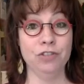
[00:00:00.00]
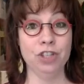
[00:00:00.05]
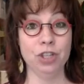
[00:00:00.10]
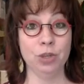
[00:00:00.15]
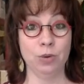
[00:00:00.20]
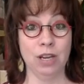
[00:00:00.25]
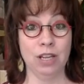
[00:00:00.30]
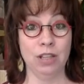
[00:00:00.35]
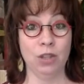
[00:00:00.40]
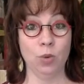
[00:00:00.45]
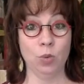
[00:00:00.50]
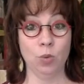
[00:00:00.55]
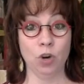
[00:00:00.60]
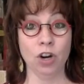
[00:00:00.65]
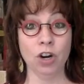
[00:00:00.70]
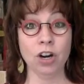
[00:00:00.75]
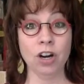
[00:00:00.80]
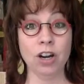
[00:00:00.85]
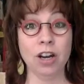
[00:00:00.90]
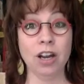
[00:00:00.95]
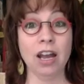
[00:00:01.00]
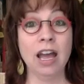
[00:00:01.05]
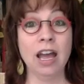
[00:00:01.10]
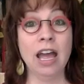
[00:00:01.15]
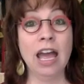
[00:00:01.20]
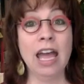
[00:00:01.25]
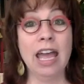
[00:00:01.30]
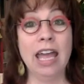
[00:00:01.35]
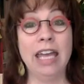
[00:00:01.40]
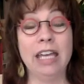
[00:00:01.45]
doing the work.
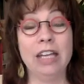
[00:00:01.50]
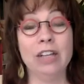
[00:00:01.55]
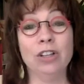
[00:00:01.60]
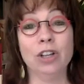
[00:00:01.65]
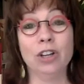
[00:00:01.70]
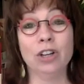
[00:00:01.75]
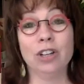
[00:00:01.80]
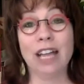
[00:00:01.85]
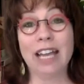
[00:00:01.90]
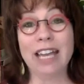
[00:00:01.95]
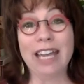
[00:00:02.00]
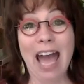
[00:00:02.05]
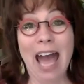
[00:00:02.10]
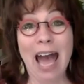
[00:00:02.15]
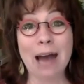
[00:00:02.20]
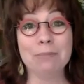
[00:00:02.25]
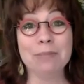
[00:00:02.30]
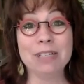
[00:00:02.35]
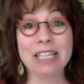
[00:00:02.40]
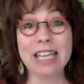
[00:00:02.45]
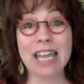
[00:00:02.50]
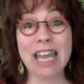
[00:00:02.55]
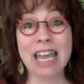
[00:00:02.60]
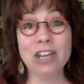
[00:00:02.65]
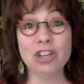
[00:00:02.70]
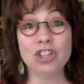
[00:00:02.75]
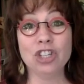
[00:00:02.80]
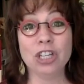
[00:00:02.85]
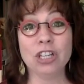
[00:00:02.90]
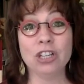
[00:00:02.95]
It can look like
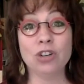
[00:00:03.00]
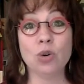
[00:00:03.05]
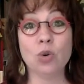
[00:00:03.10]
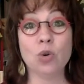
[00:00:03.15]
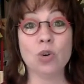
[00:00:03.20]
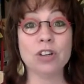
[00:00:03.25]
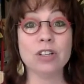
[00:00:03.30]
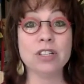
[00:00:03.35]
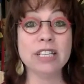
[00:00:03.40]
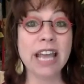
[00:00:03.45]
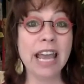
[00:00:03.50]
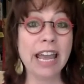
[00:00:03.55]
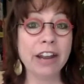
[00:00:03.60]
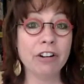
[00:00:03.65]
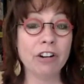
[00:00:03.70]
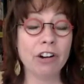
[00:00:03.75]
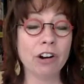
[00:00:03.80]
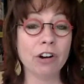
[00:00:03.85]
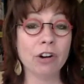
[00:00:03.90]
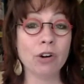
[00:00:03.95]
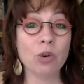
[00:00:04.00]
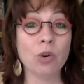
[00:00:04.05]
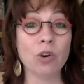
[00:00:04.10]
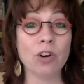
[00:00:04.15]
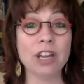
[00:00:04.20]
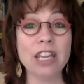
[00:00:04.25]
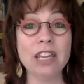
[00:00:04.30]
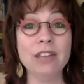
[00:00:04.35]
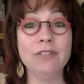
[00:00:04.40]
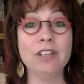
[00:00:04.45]
abdication or terror or
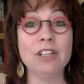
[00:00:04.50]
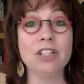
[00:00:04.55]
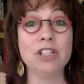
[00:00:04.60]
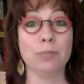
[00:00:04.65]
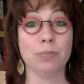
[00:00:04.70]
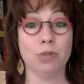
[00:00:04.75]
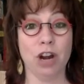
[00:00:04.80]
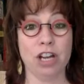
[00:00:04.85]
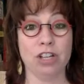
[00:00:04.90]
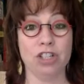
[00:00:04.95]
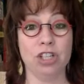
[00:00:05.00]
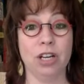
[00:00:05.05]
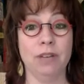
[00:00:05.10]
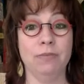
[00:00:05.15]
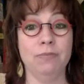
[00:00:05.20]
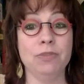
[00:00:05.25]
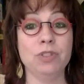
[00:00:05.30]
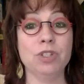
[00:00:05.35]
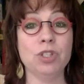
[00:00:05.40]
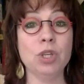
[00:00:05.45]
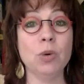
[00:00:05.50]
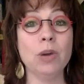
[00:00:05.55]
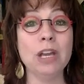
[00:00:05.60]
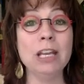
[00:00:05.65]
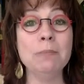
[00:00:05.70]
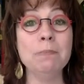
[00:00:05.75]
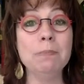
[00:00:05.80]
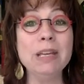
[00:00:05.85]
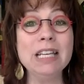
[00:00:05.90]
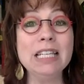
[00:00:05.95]
even depression. So
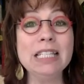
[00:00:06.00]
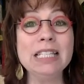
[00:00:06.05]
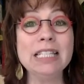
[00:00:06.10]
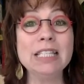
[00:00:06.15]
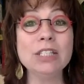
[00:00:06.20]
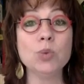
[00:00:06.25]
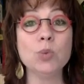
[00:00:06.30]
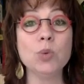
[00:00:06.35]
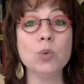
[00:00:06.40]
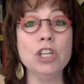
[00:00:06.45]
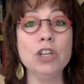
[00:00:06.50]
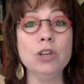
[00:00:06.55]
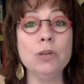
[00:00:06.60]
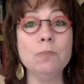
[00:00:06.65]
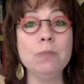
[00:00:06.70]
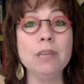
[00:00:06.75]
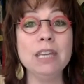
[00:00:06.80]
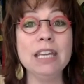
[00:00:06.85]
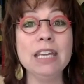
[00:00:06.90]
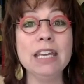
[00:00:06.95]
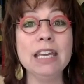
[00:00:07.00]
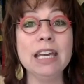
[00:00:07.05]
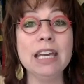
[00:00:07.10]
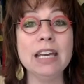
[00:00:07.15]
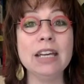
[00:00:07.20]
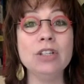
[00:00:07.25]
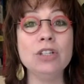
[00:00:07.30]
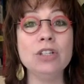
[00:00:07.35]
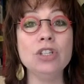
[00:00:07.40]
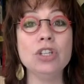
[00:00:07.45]
in business, when you
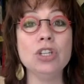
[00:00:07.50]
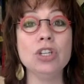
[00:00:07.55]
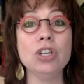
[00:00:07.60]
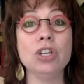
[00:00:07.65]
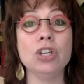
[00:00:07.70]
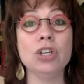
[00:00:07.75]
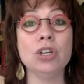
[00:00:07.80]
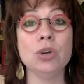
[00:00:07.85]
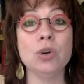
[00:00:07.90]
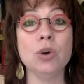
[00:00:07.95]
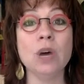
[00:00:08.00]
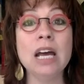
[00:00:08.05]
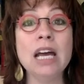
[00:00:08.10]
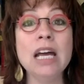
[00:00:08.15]
begin to